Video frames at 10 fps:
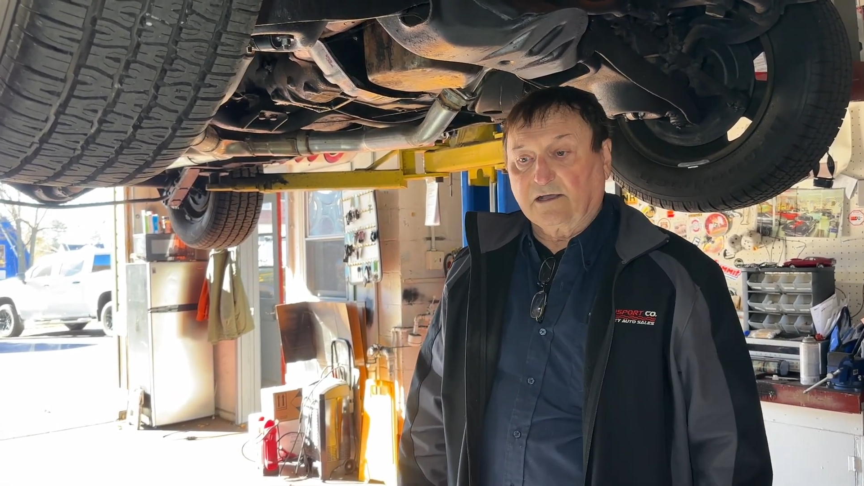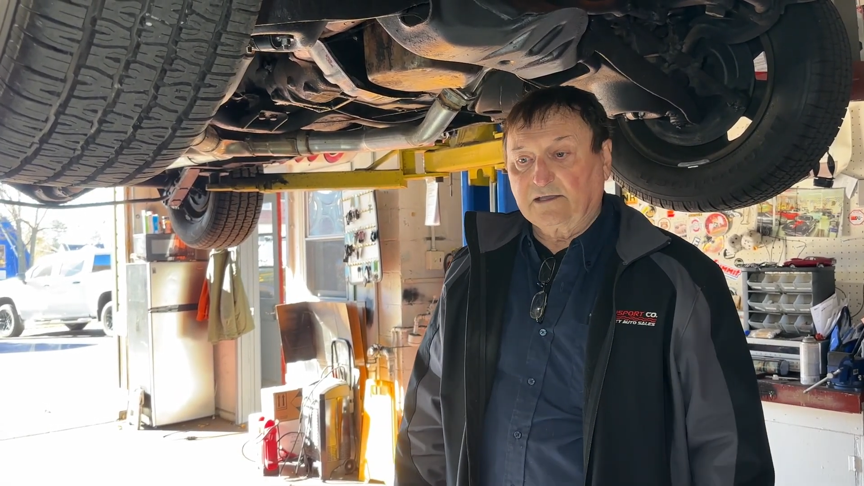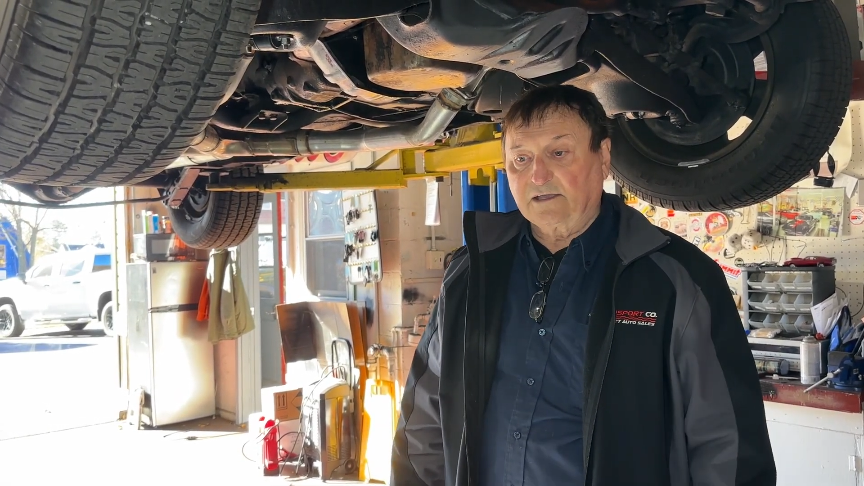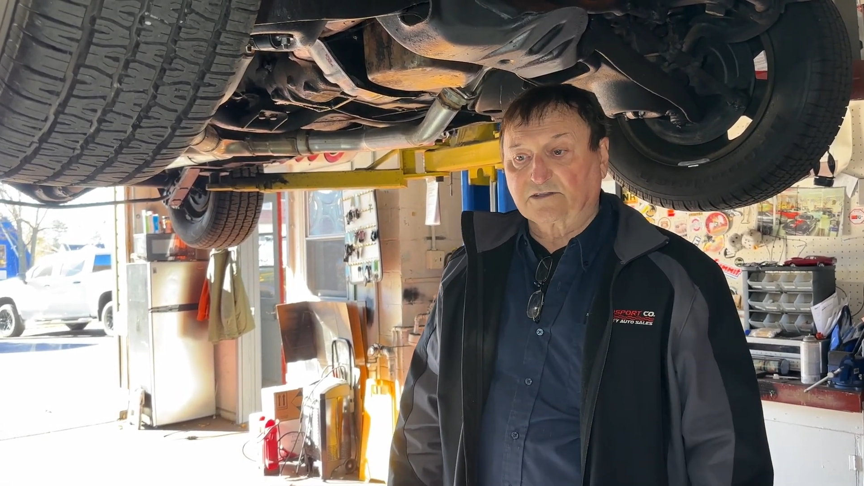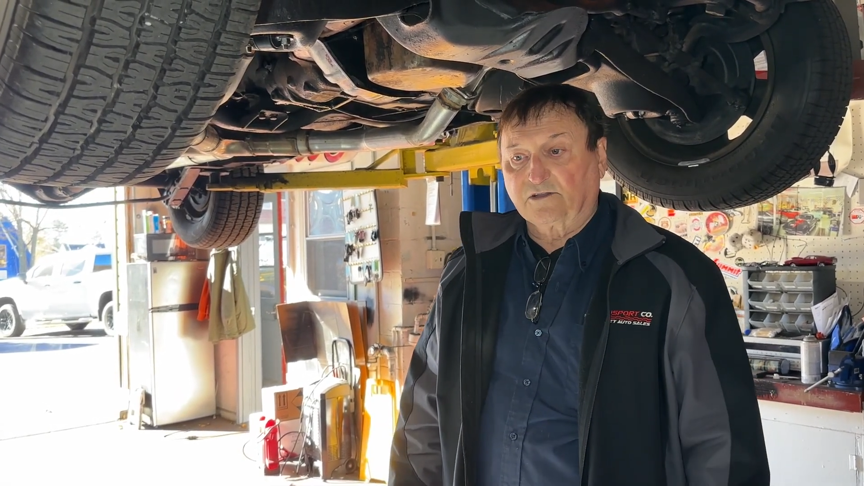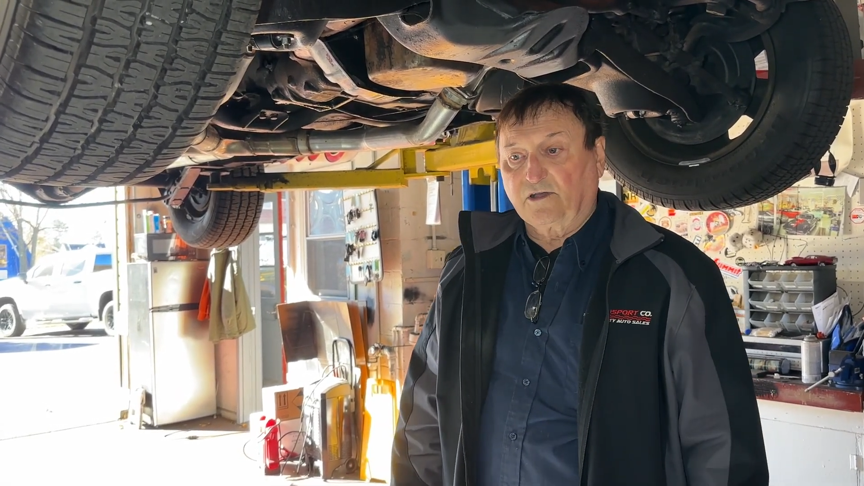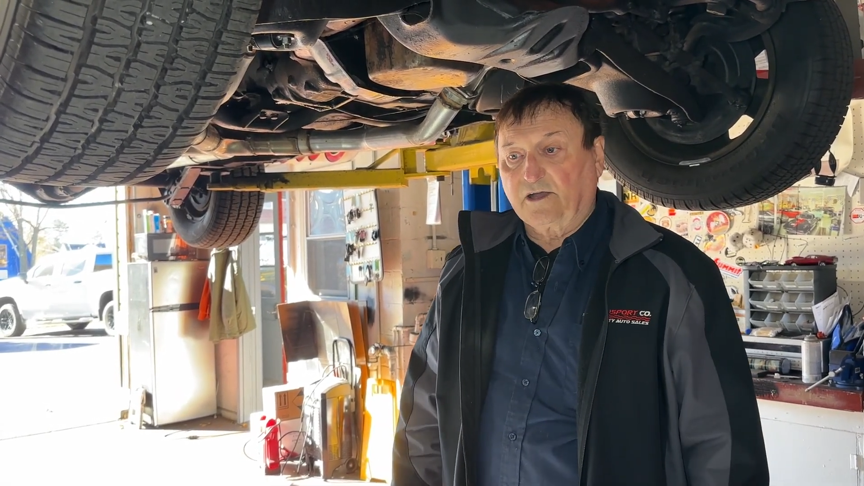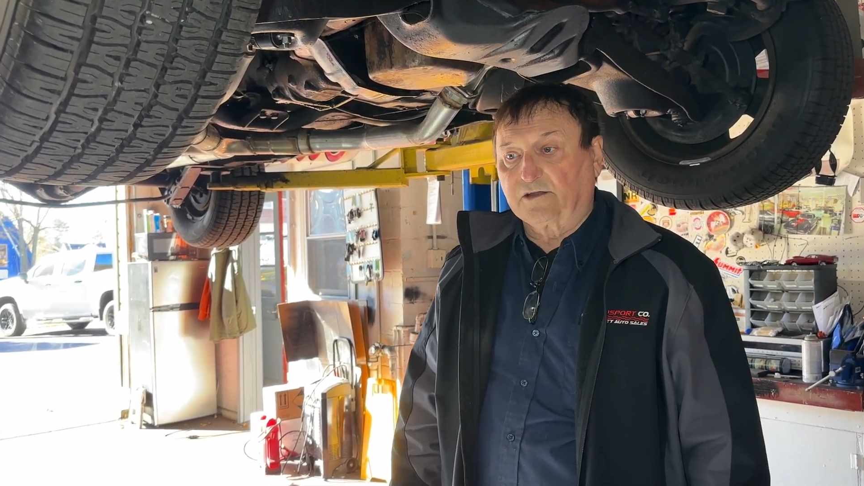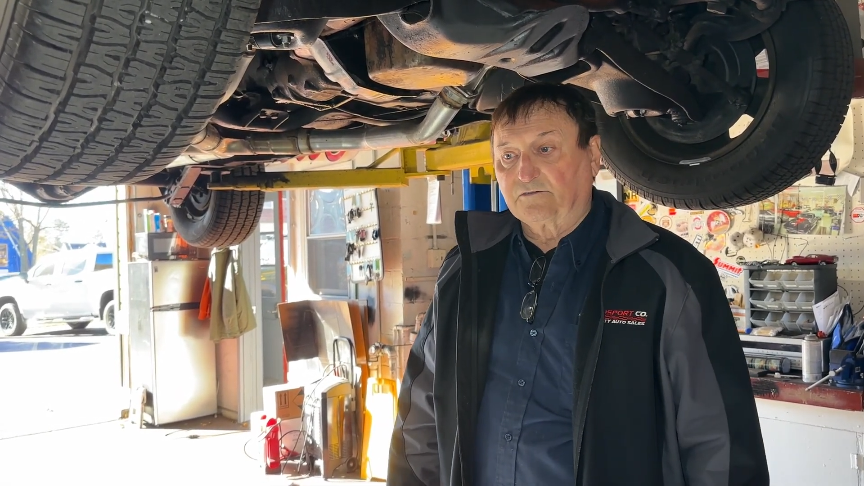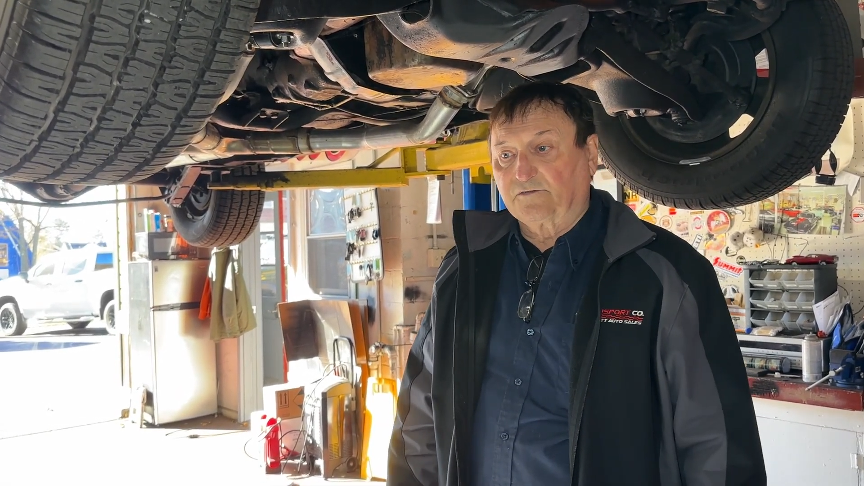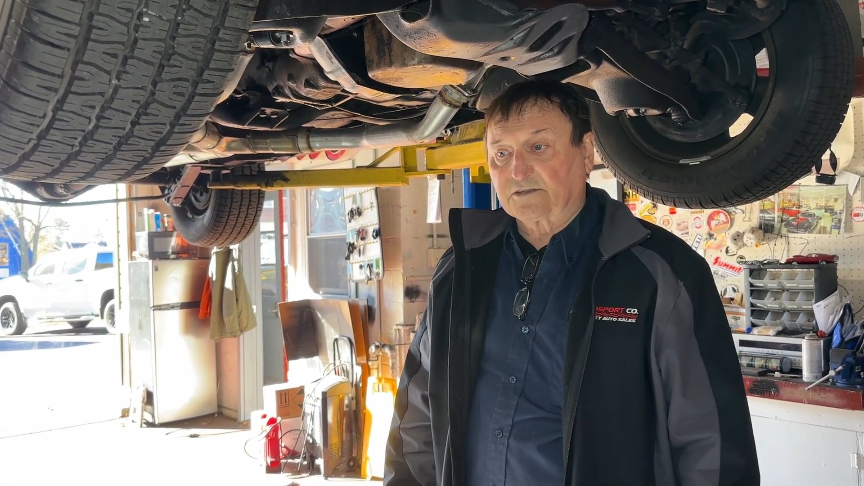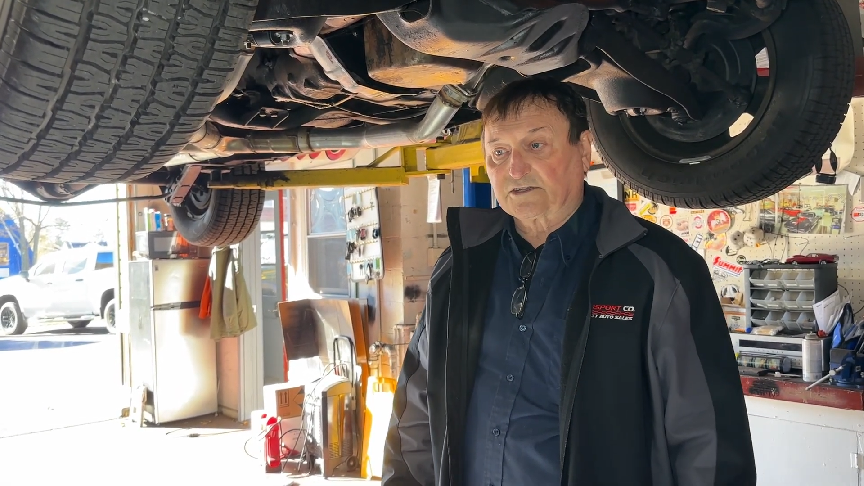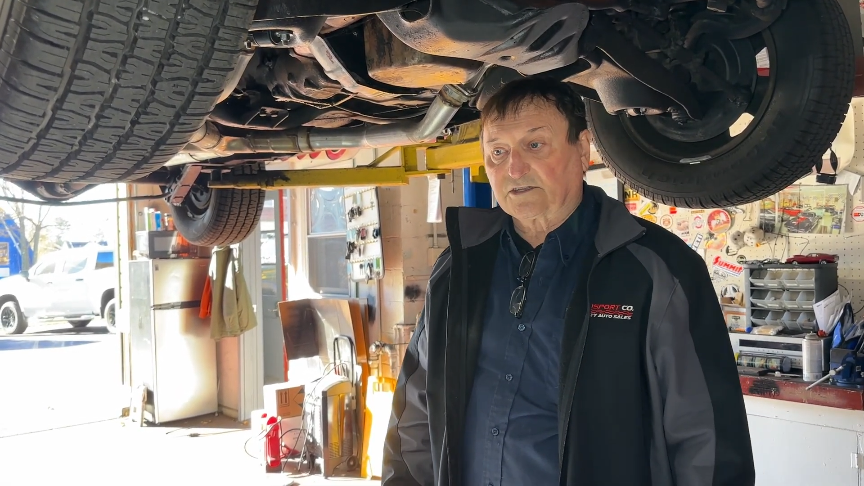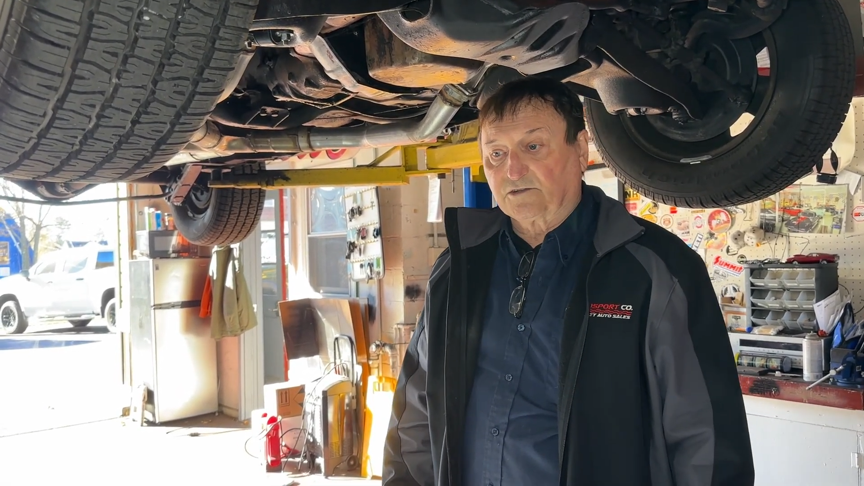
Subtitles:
He has a lot of still